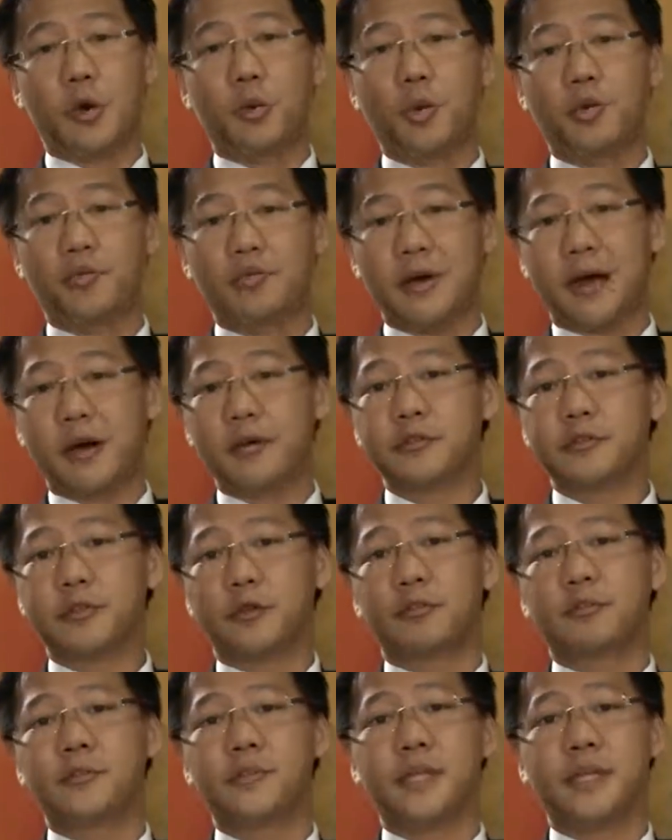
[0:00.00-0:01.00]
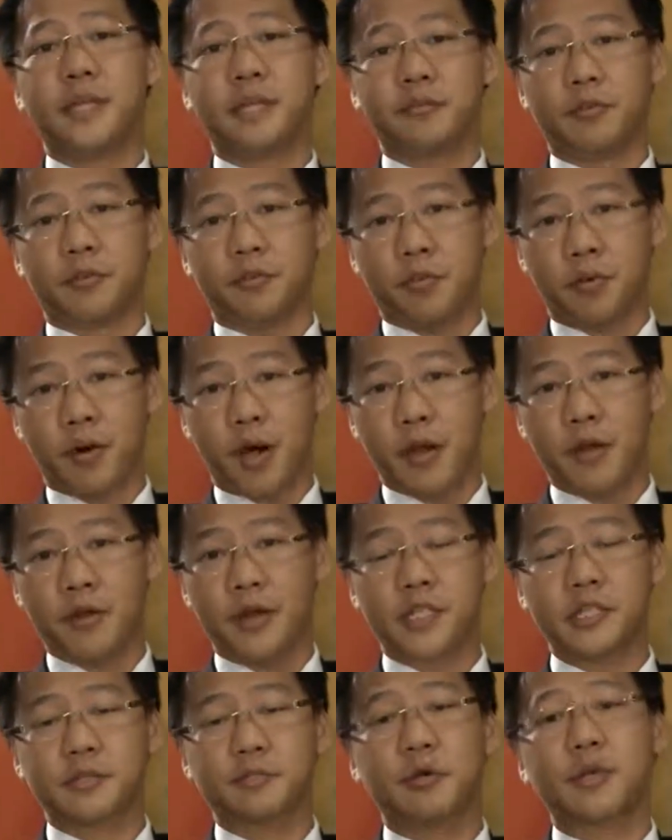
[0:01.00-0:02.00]
without obtaining the prior
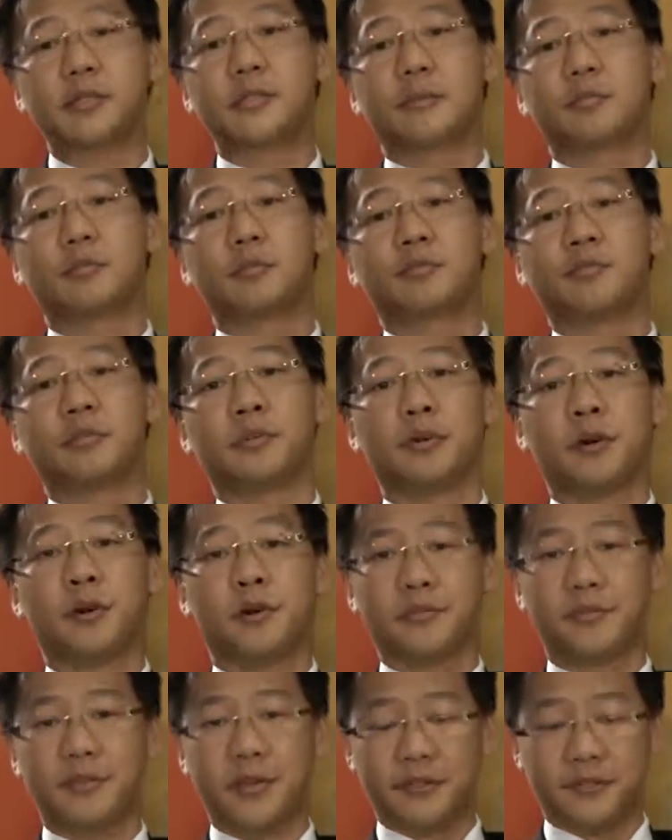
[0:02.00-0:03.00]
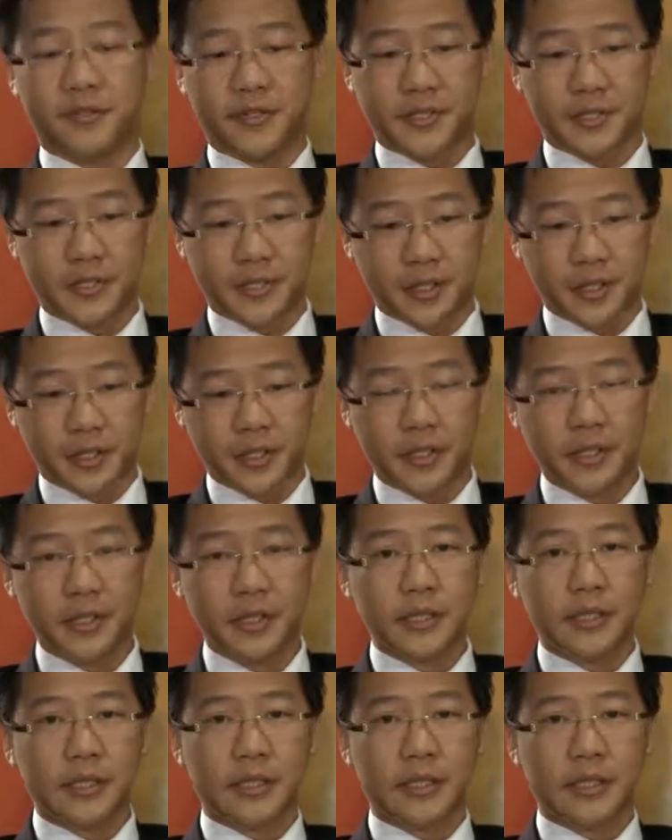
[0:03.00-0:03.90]
express approval of the FSC.